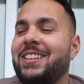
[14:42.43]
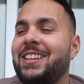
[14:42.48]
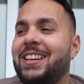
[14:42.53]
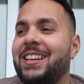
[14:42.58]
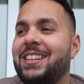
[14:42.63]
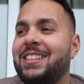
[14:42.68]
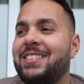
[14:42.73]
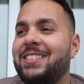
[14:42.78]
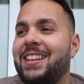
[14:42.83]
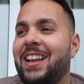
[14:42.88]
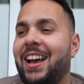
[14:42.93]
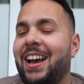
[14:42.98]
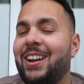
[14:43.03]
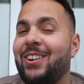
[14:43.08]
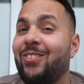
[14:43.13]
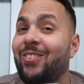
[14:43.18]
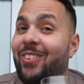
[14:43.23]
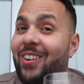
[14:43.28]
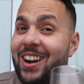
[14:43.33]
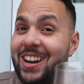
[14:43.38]
is that
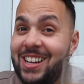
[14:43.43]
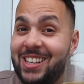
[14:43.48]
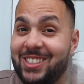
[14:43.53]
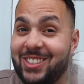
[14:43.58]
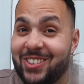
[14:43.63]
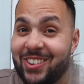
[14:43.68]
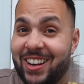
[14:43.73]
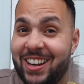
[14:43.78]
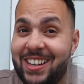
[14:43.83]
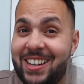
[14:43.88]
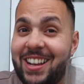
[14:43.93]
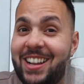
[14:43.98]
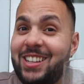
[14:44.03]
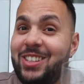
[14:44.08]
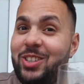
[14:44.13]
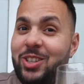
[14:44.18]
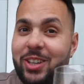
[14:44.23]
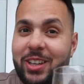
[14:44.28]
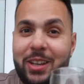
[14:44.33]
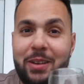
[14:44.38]
wine is great
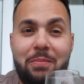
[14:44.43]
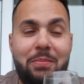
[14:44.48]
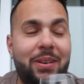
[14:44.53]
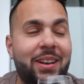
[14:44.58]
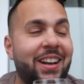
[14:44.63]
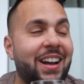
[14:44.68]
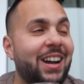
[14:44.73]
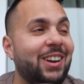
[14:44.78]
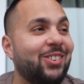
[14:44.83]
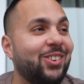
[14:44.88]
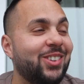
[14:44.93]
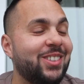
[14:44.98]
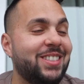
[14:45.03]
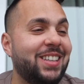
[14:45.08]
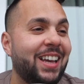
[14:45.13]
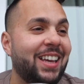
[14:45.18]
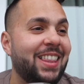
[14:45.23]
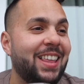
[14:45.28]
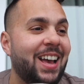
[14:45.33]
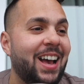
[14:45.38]
and cheap, I will
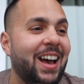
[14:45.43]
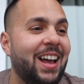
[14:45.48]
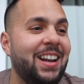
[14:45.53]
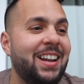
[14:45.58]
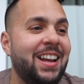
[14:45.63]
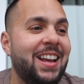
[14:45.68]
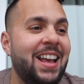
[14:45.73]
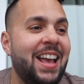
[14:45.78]
say that.